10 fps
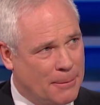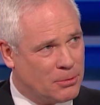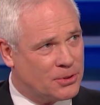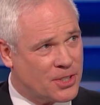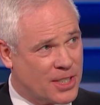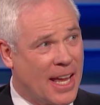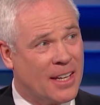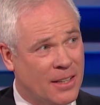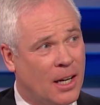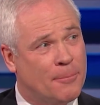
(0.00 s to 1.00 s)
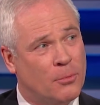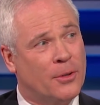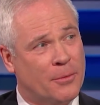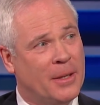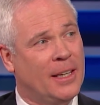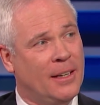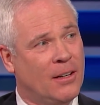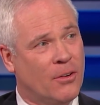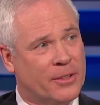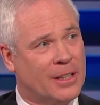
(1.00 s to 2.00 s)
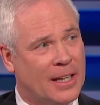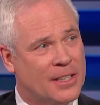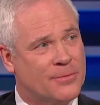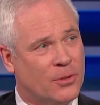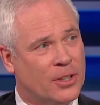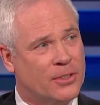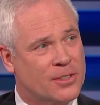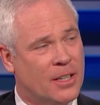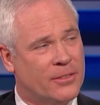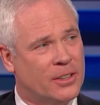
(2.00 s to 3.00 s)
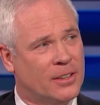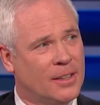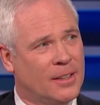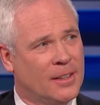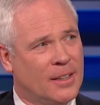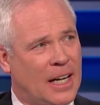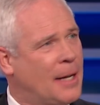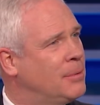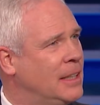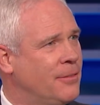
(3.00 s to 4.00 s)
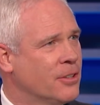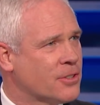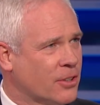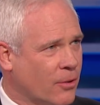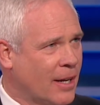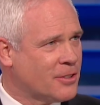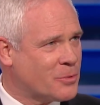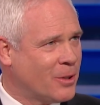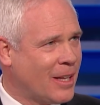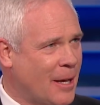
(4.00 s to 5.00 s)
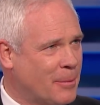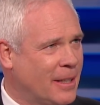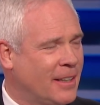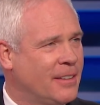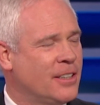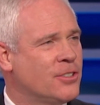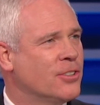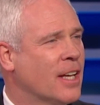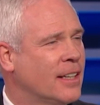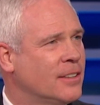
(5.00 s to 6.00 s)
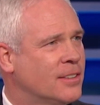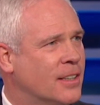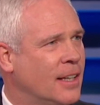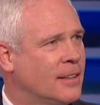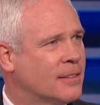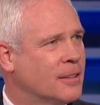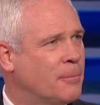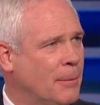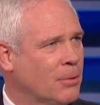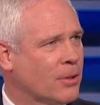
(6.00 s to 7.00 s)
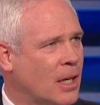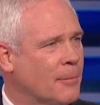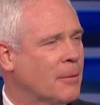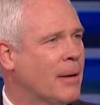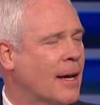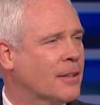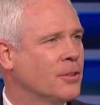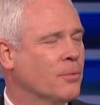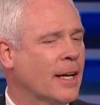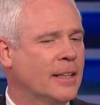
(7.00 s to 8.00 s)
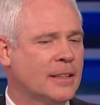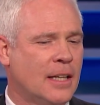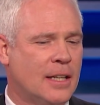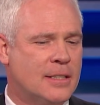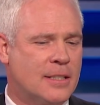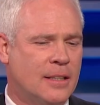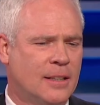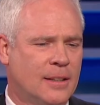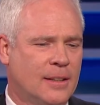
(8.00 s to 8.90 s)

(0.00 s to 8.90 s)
people stand up with me over the last 4 years, Governor. I believe there's a groundswell happening in these United States that people are coming back to recognize that